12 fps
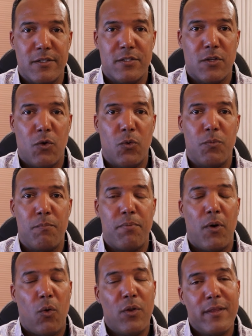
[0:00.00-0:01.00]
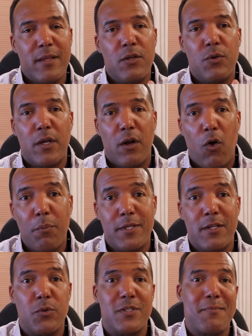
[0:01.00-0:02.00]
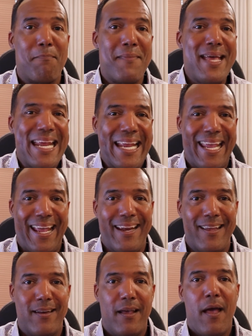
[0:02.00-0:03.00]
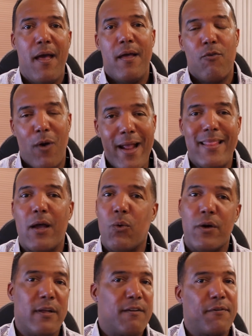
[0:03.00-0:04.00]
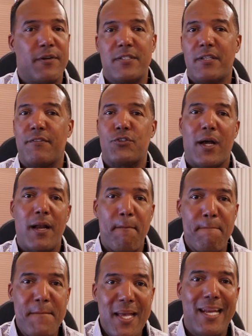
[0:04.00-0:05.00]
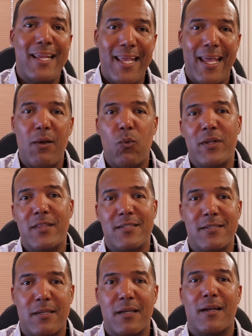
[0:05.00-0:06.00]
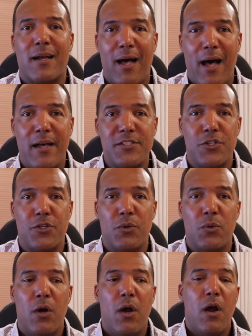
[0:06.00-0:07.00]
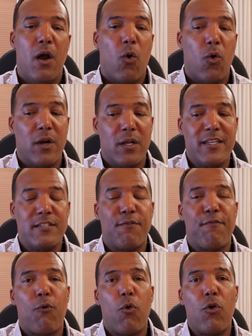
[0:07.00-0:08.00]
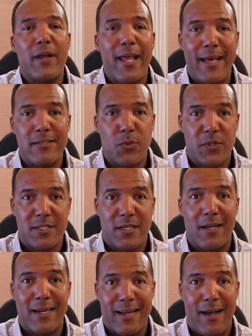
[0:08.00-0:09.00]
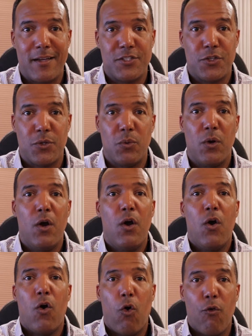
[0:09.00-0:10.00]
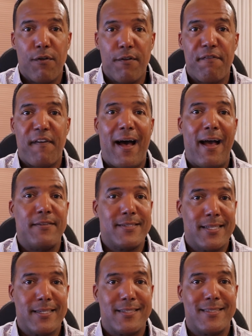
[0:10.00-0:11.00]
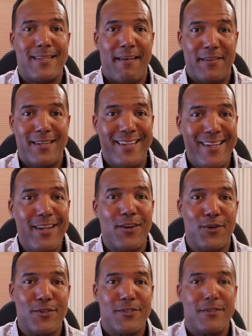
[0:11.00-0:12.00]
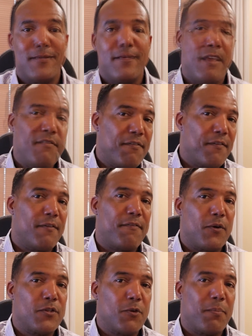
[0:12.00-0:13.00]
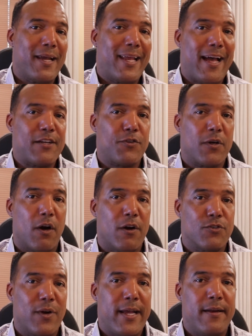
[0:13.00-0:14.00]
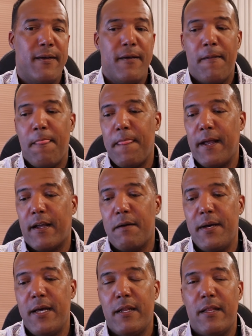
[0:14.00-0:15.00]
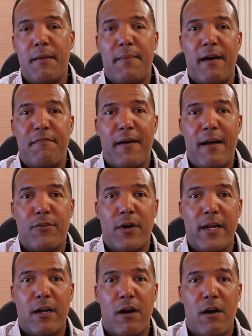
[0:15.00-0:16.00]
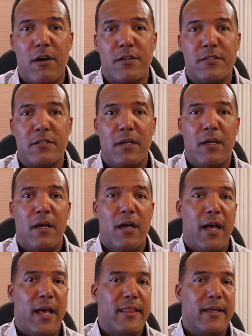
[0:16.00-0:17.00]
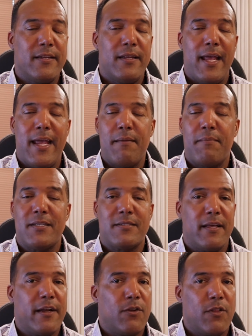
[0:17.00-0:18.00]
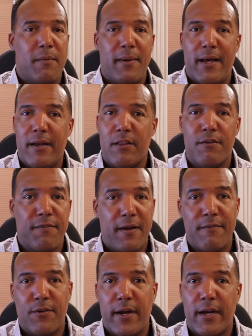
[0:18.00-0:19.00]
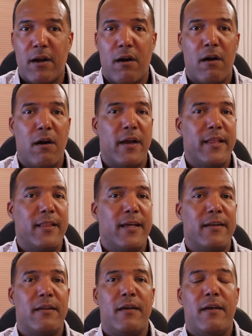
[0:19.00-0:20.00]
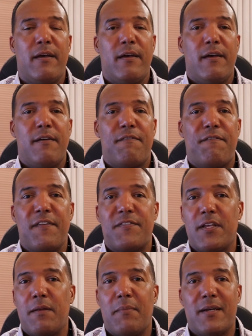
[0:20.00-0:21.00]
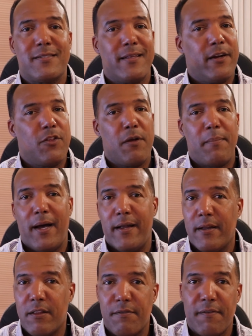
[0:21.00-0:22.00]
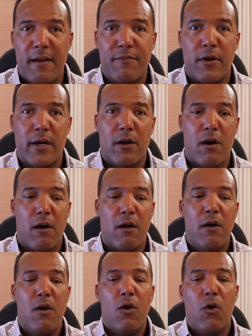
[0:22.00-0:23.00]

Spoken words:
So the only thing you can hope to do is mitigate it. Write that word down for yourself. Try to mitigate what this is going to cost you, or at least forecast what's going to cost you over 5, 6, 7 years. Even for the folks who pay cash for cars, right? They come in and they buy $5,000 cars, and then 8 months later they buy another $5,000 car, and then 15 months later they buy another $5,000 car.